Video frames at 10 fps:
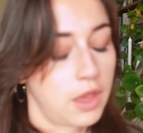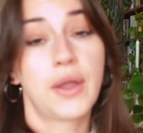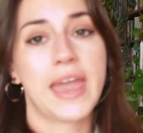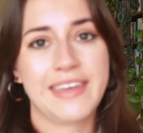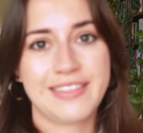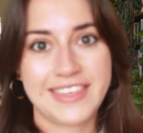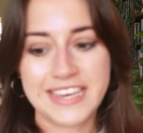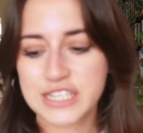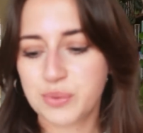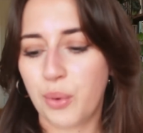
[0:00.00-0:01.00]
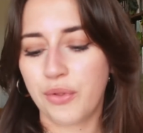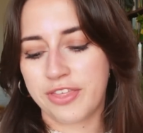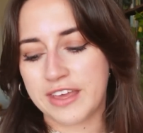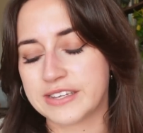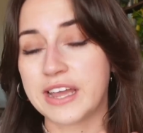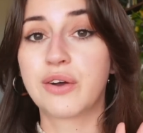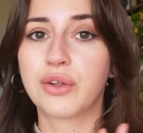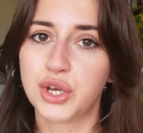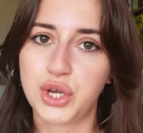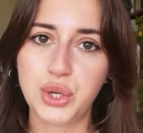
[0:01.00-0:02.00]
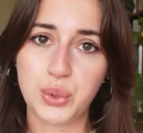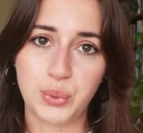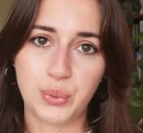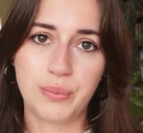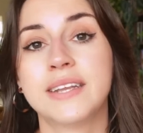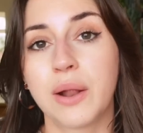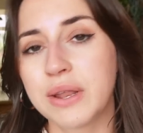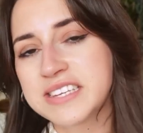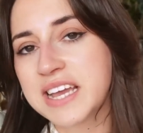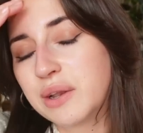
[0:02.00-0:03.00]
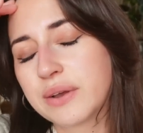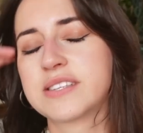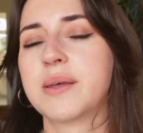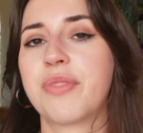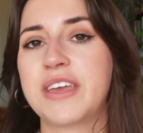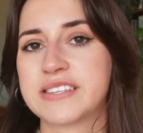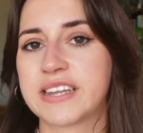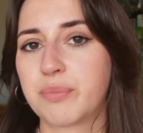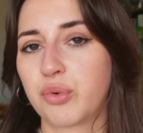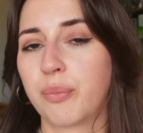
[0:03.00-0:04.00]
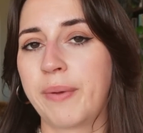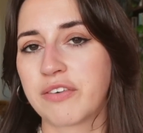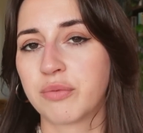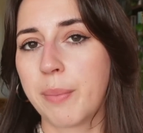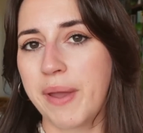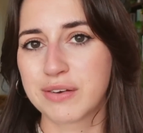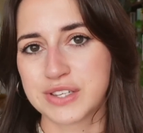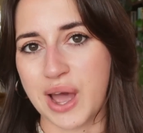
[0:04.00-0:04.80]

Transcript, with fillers: Okay, these were all the things I got new. Now let's take a look at some things that I brought back from my parents'